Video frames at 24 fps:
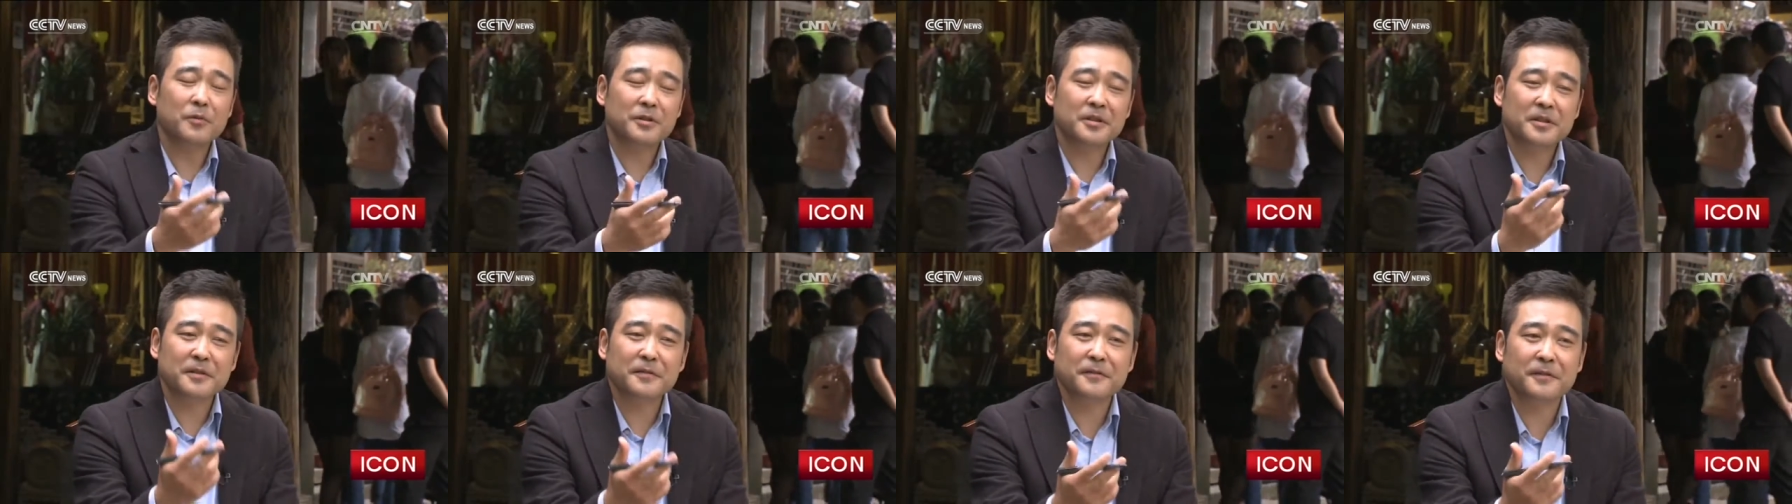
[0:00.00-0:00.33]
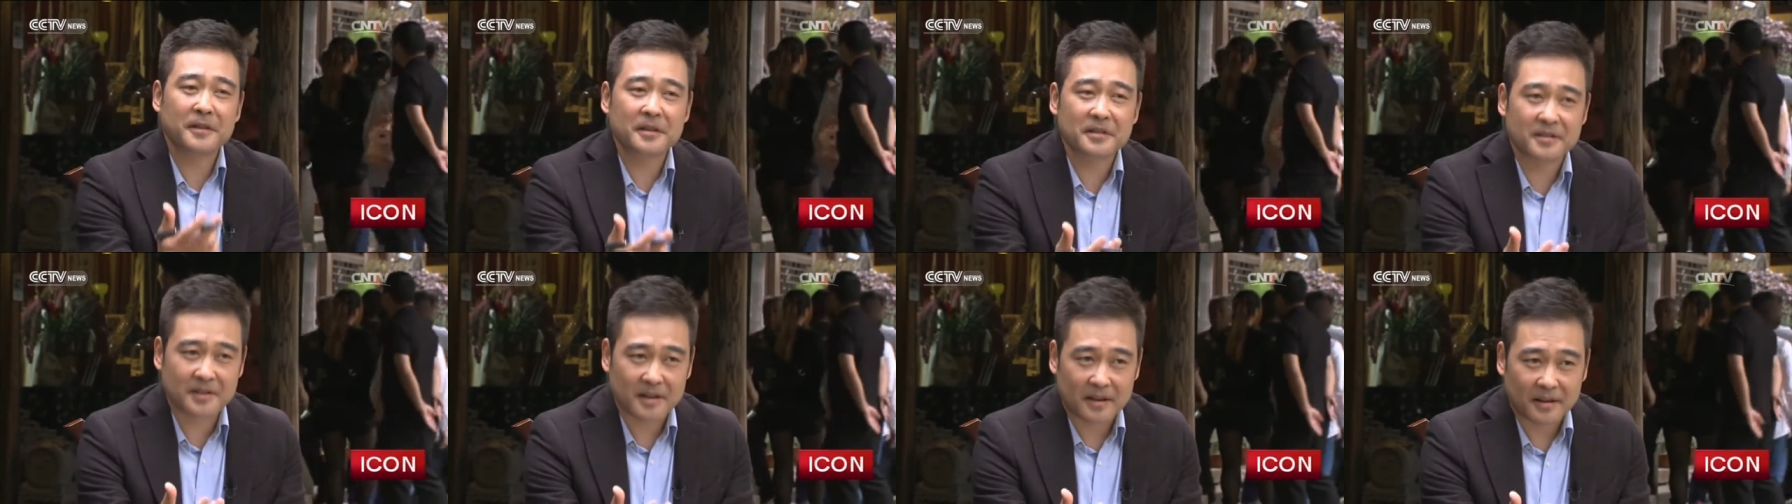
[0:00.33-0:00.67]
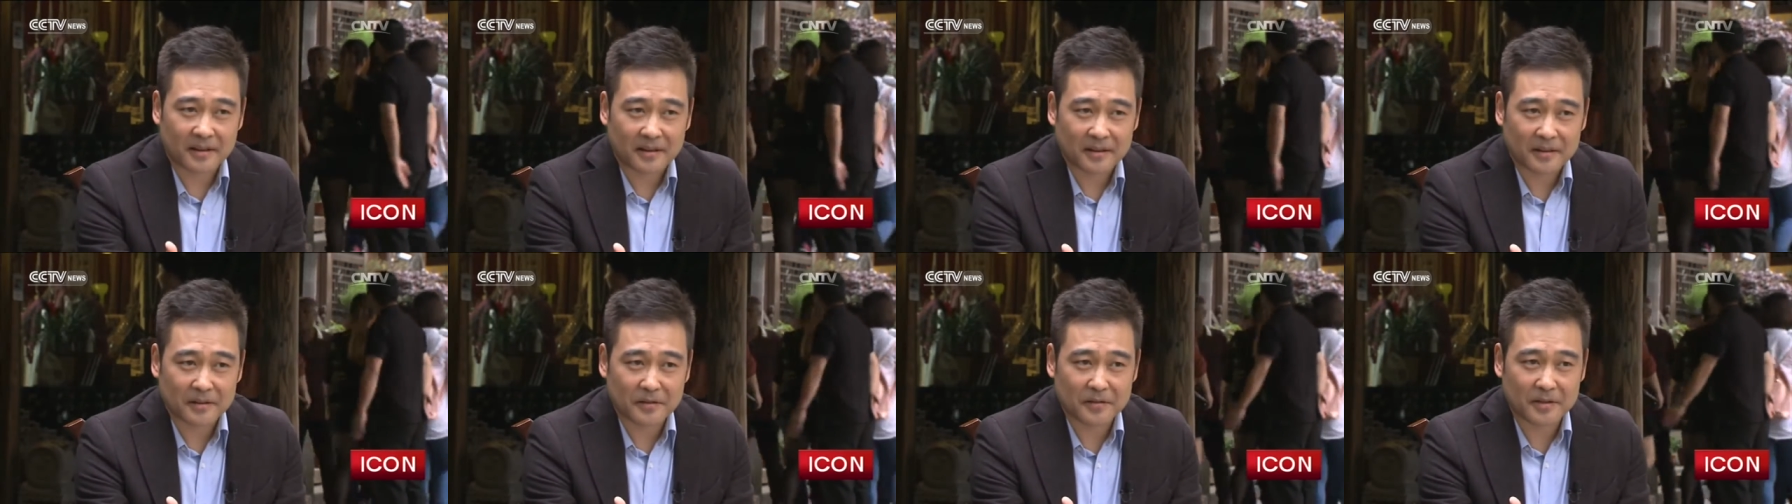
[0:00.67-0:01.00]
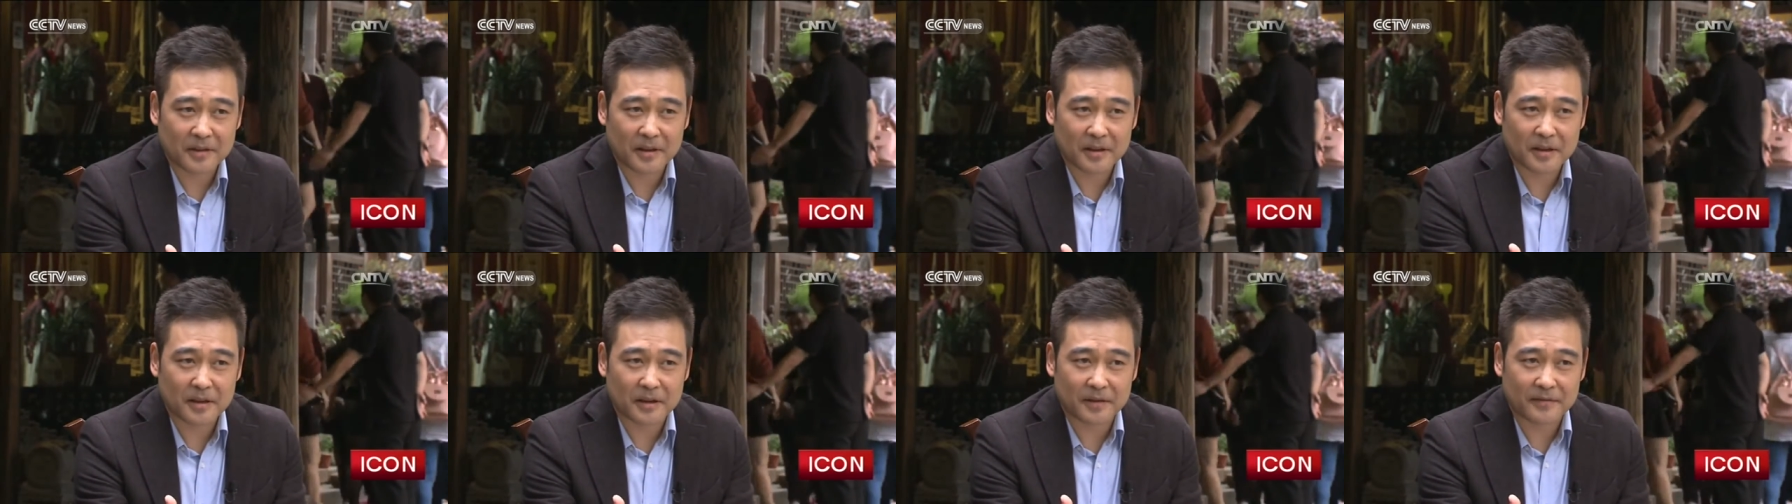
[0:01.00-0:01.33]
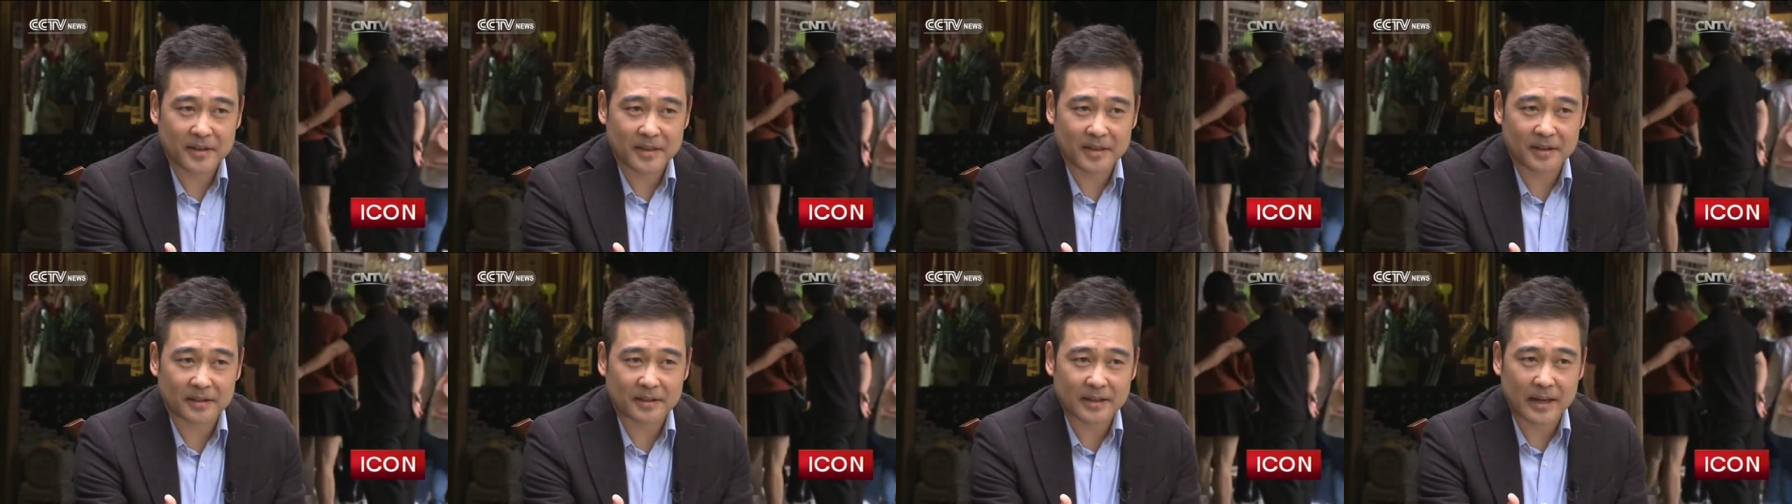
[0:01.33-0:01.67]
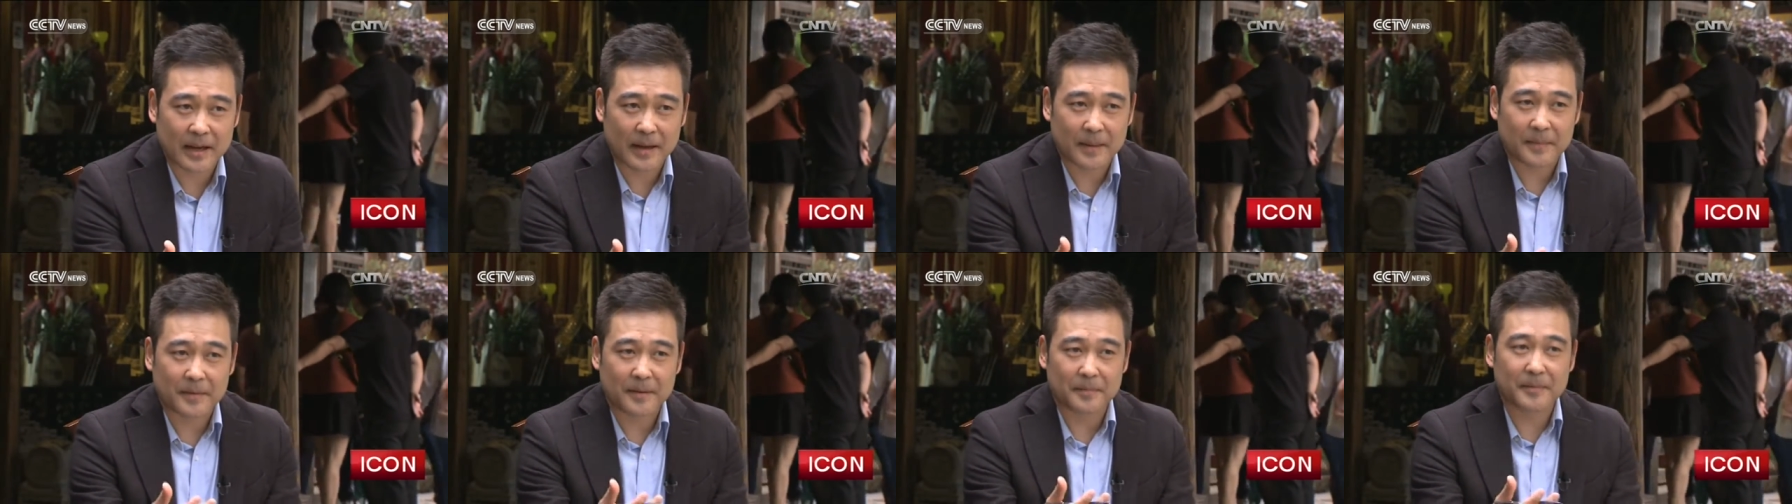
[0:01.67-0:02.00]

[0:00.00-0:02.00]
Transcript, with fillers: was the first thing you think of at the time?